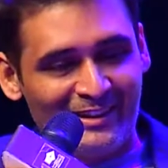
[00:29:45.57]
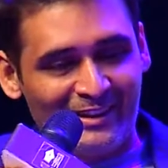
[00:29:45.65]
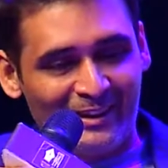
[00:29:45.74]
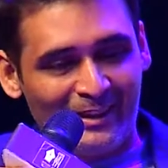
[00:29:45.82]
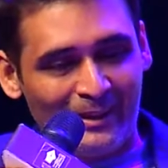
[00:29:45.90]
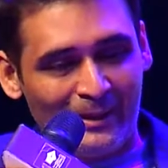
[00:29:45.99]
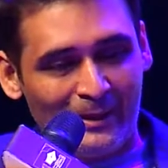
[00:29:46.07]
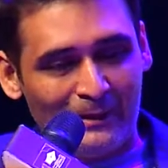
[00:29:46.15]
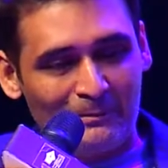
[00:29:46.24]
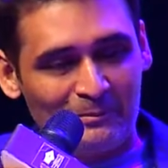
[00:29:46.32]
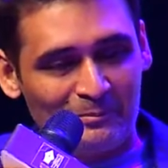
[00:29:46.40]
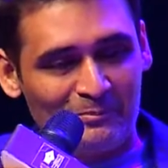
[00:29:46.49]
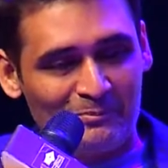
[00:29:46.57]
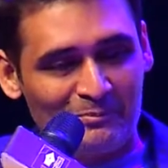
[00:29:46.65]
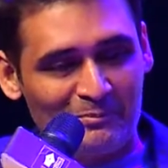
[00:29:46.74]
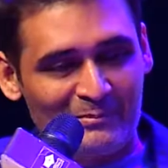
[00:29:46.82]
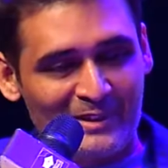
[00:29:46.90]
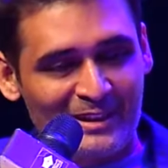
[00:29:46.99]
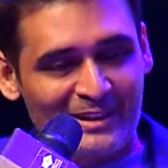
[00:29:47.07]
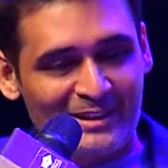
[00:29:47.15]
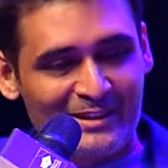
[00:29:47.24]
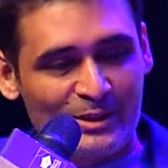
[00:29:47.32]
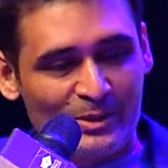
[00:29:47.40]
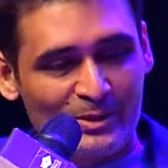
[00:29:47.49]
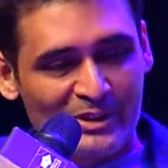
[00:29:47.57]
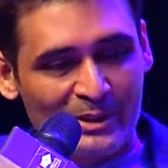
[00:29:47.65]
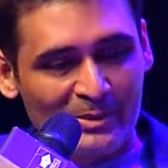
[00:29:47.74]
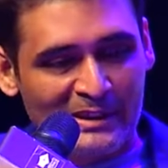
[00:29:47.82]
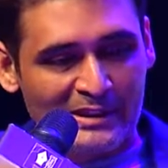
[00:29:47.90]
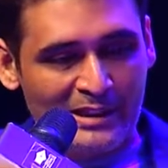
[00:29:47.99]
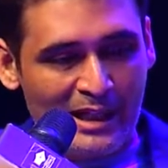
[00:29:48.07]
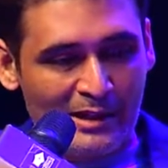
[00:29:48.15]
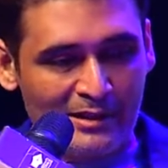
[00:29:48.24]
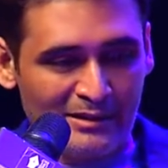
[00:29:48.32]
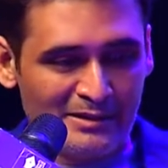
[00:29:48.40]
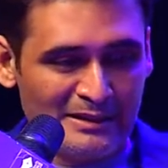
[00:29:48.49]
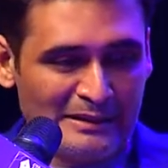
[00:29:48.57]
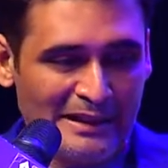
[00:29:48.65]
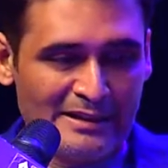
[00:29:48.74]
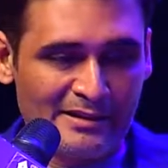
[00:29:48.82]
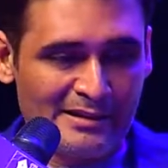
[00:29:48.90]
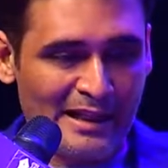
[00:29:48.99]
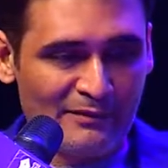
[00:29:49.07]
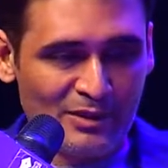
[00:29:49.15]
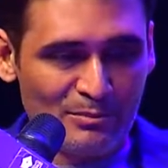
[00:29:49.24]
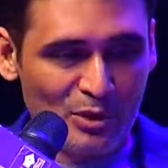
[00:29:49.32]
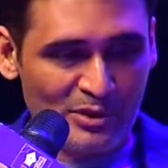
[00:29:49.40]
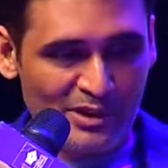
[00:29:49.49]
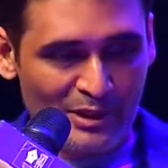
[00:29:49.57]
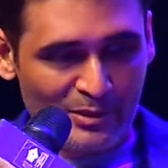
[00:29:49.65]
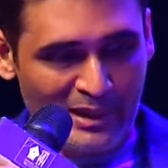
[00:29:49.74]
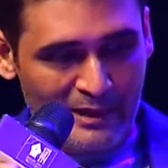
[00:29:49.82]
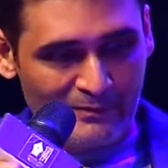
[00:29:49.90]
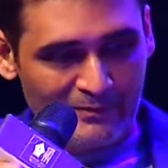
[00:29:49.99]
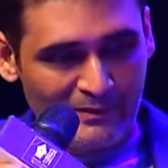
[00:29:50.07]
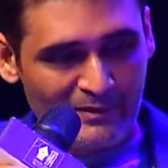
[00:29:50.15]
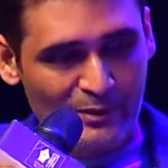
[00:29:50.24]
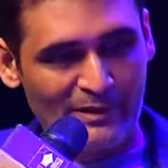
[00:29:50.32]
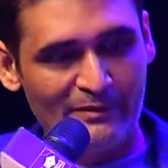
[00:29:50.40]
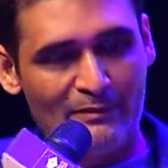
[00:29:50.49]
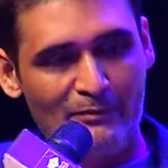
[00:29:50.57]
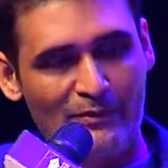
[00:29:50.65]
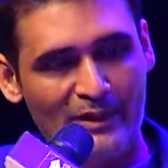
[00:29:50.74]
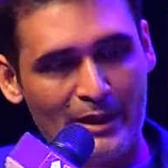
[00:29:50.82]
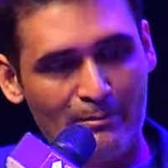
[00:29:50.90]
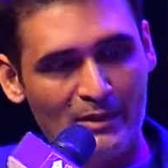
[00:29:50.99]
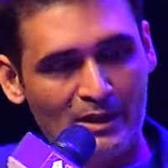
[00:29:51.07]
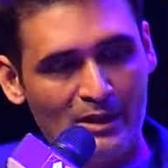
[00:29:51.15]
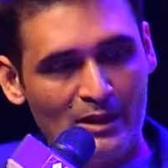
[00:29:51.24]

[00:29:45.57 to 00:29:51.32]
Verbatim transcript: Um, so shall we start? As in, I just have some notes. I don't have, don't have them framed.